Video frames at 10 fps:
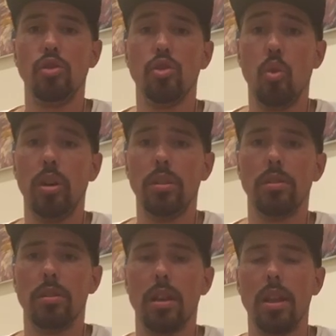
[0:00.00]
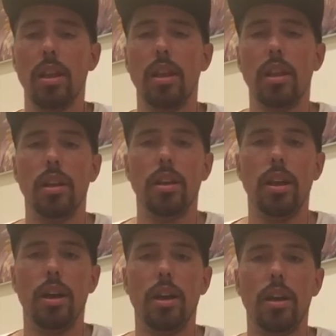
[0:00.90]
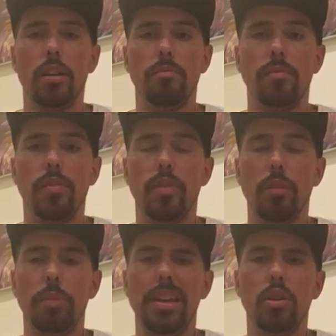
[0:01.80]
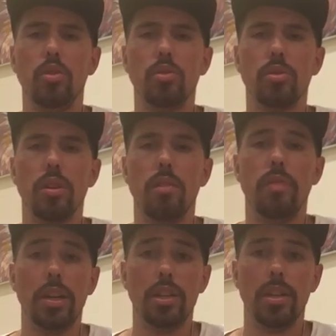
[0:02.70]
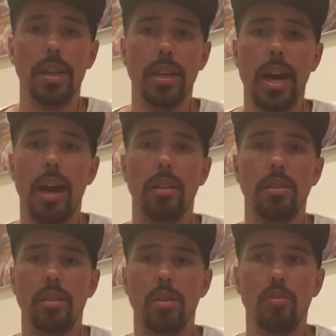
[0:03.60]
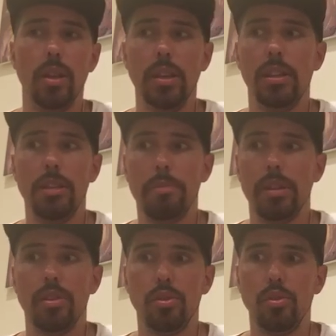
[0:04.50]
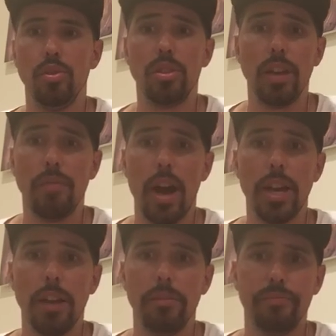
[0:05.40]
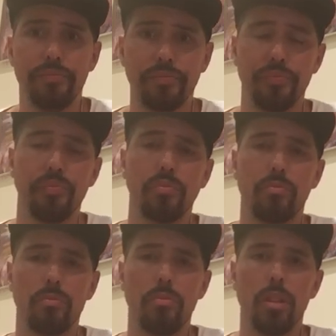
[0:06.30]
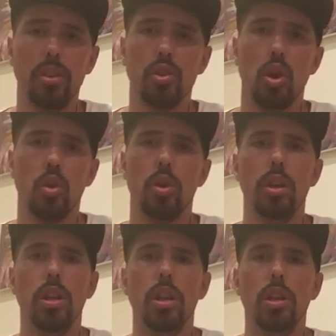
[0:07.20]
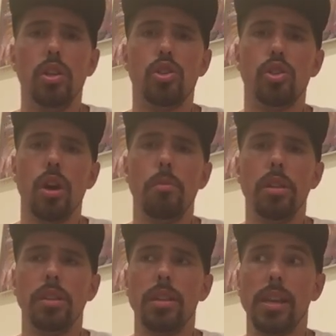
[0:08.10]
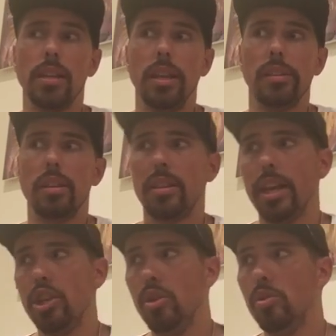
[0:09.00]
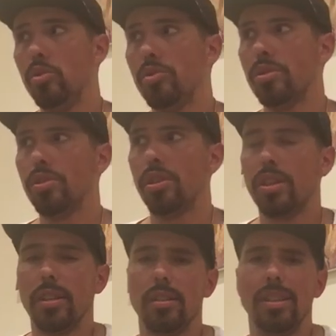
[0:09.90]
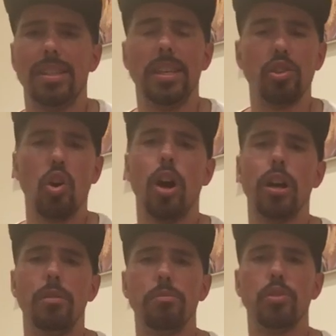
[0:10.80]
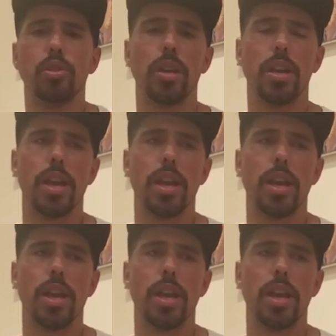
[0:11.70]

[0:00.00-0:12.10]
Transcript: swords, the Filipinos eventually got really deep into stick fighting. So some of the techniques that they use, such as the disarms